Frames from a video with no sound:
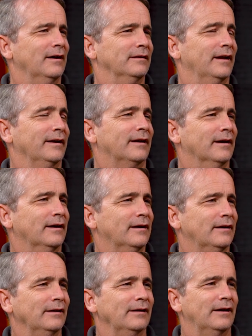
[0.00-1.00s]
I
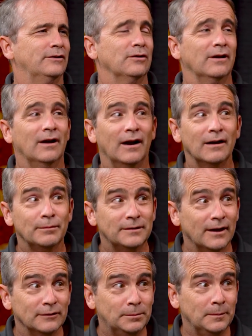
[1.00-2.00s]
try to hire
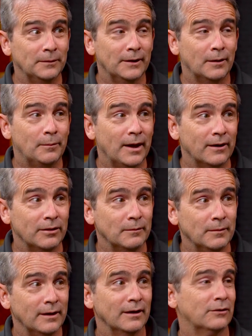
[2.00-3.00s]
salespeople that are better than
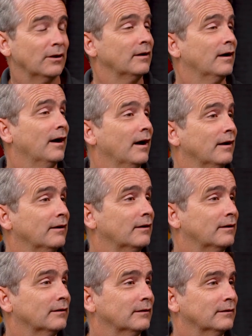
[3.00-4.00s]
me. I try to
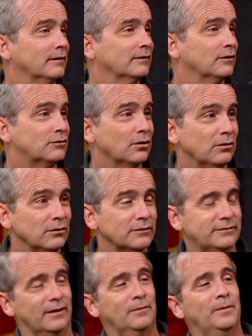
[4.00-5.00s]
hire
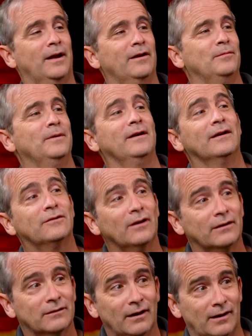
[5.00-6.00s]
controllers that are better than me. I
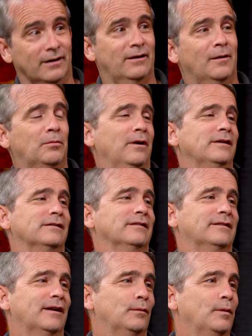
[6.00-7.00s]
try to hire
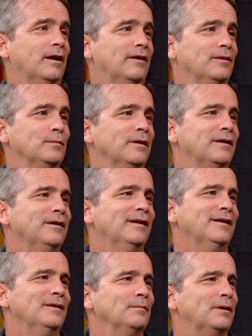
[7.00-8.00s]
operations that are better than me.
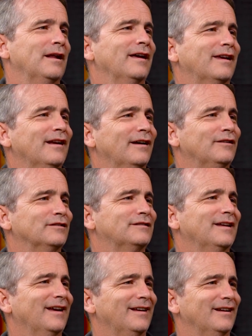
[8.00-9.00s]
But I can
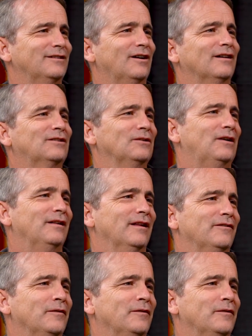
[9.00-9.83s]
understand and talk to all of